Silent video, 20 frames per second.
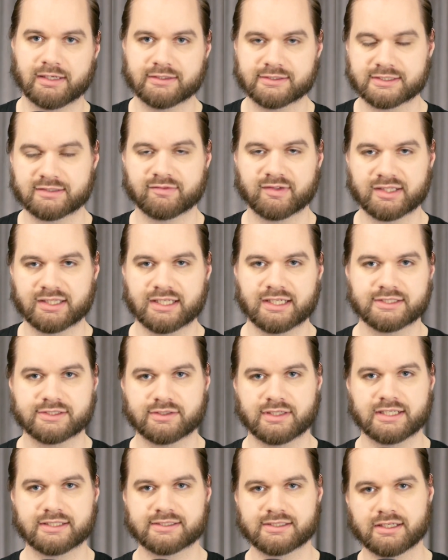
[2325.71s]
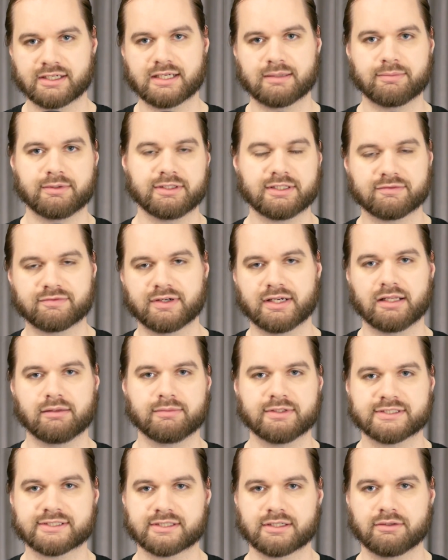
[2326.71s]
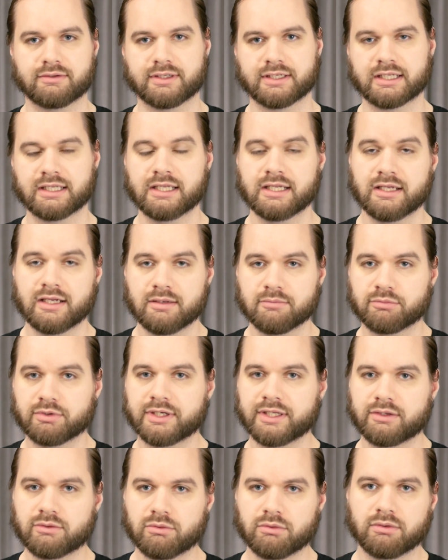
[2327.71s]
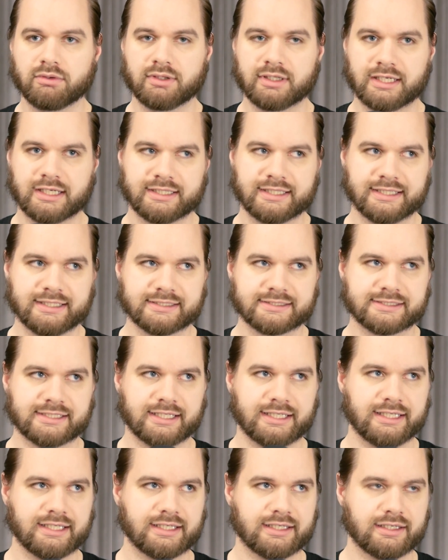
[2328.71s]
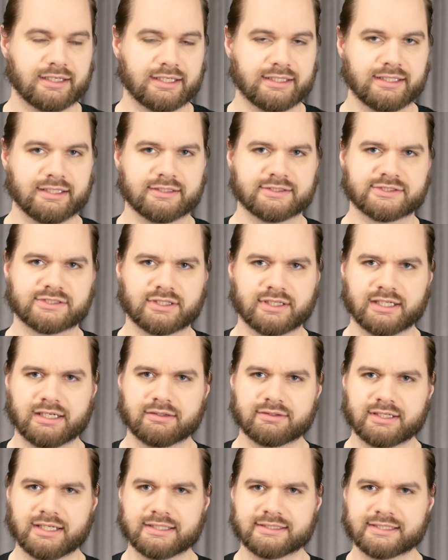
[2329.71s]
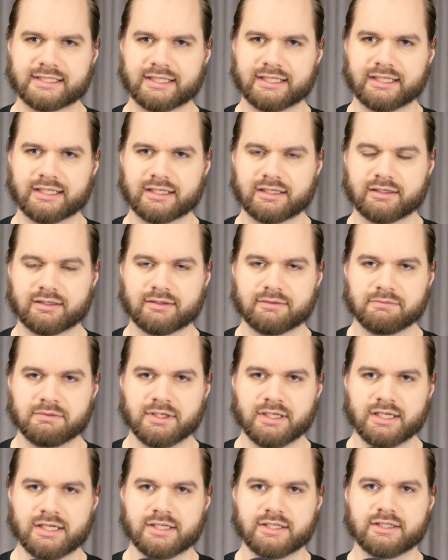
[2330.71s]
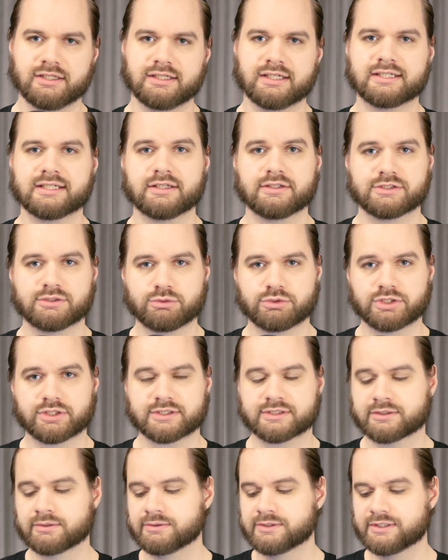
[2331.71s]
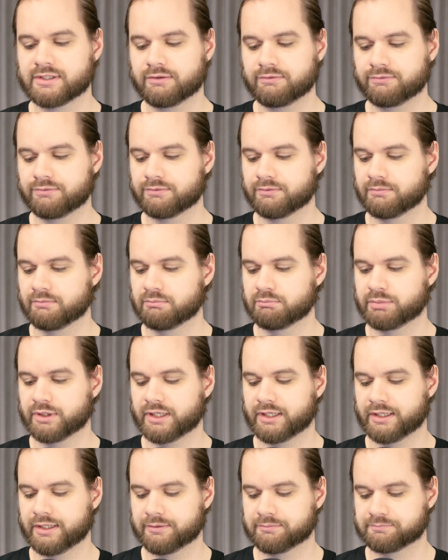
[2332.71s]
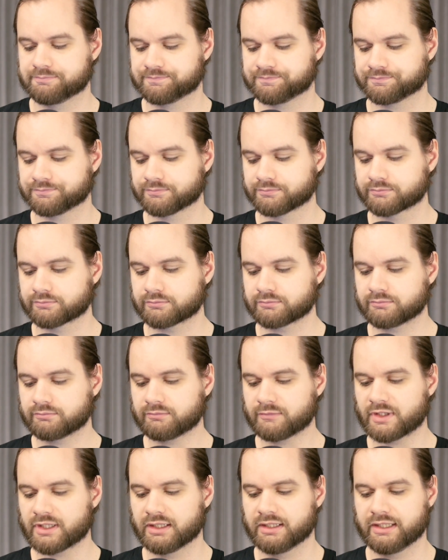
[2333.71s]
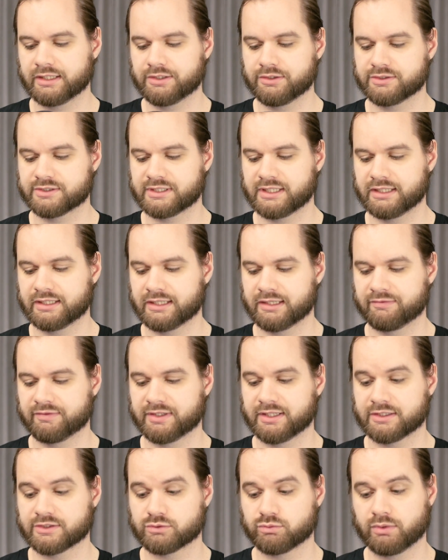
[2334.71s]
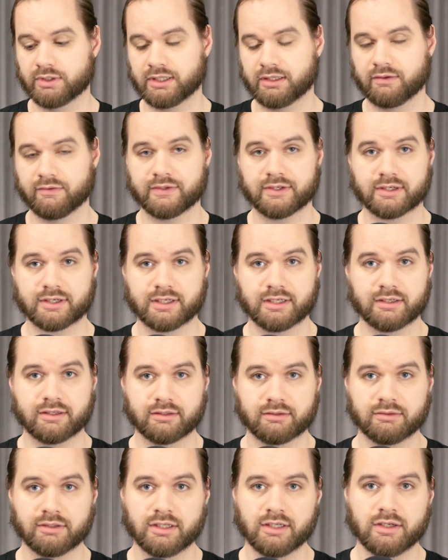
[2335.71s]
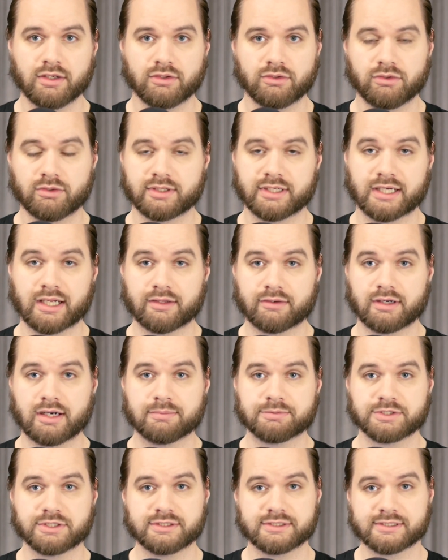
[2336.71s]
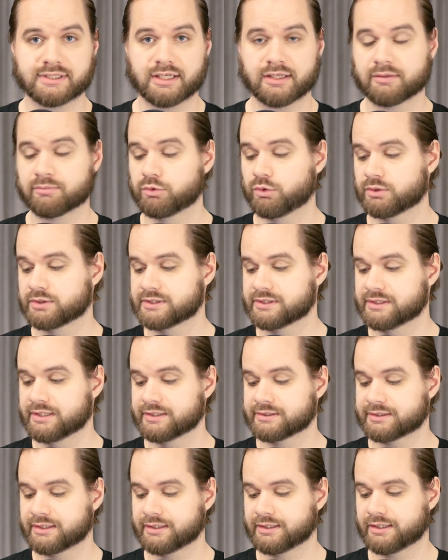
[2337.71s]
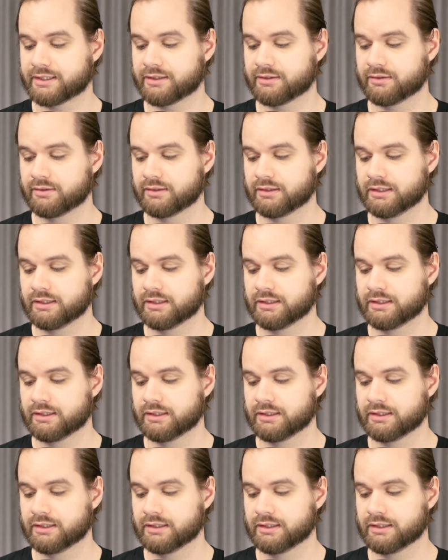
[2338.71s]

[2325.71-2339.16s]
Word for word: out, and stuff like that. So it has a couple of different elements going. Pretty cool. I think it's starting out as a Nintendo Switch exclusive, but they do say that if it does well, they're going to look at other options and other ports and things like that.